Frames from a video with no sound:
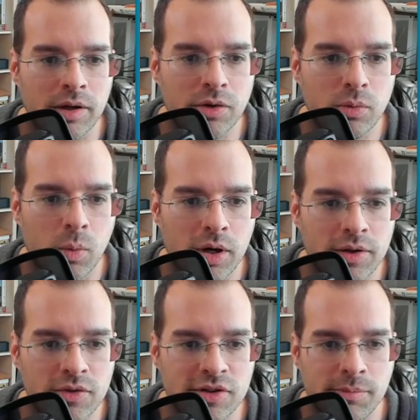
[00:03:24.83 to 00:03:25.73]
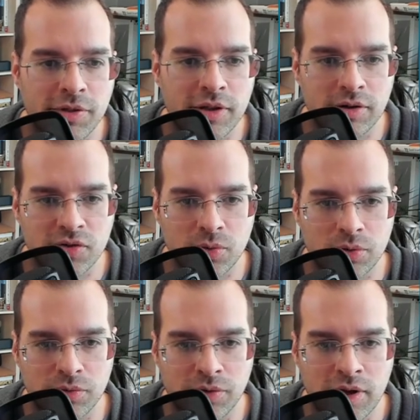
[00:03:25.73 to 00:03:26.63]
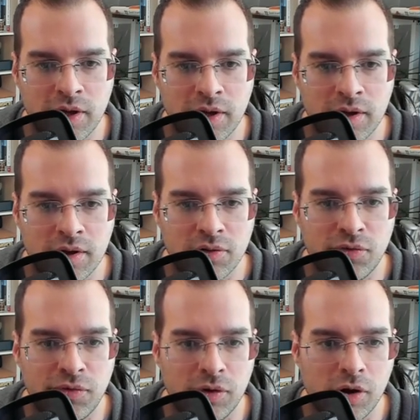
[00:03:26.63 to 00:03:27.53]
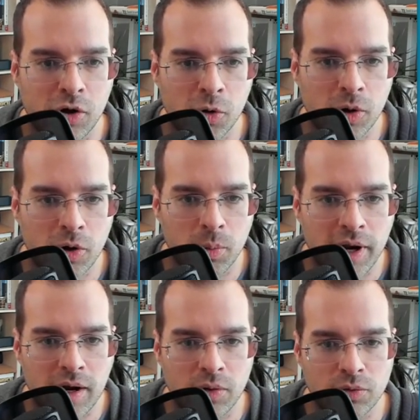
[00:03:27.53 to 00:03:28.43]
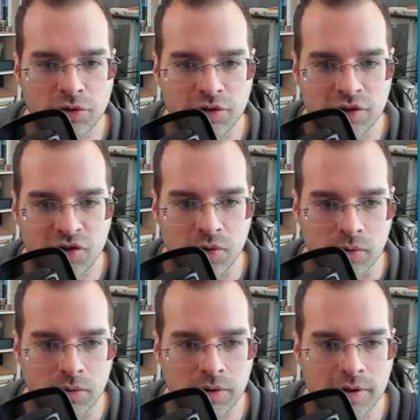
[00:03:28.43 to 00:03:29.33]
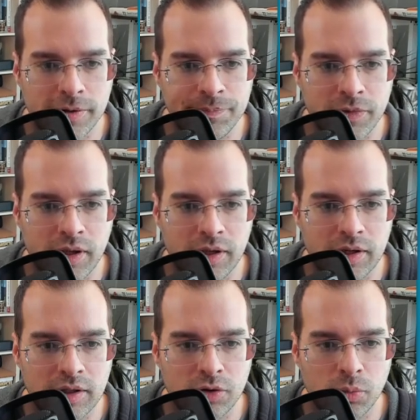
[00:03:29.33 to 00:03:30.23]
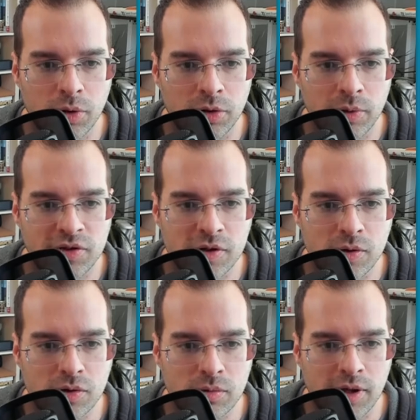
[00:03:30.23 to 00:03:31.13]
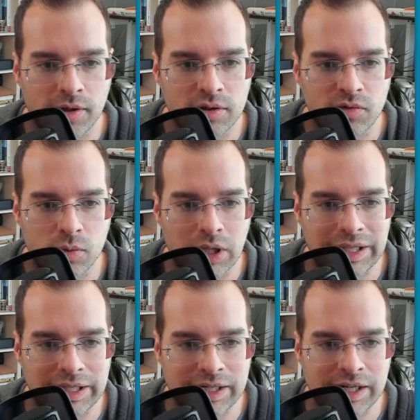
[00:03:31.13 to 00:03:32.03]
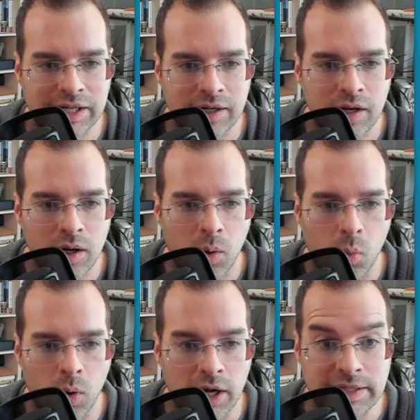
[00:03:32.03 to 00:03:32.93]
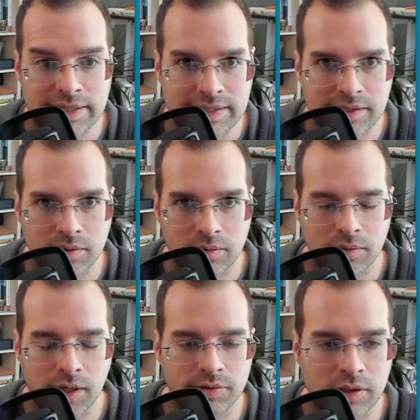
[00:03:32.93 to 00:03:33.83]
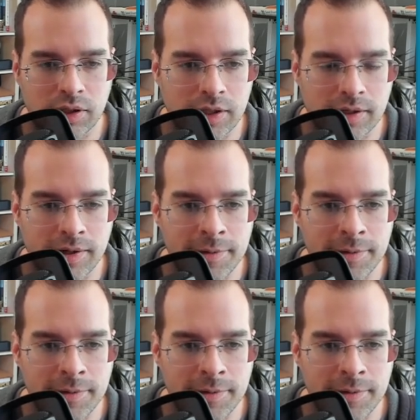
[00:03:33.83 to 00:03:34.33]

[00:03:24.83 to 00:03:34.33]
You want something to sort of flow around this circle here, and one of the ways that you can do that is if you click once, left click,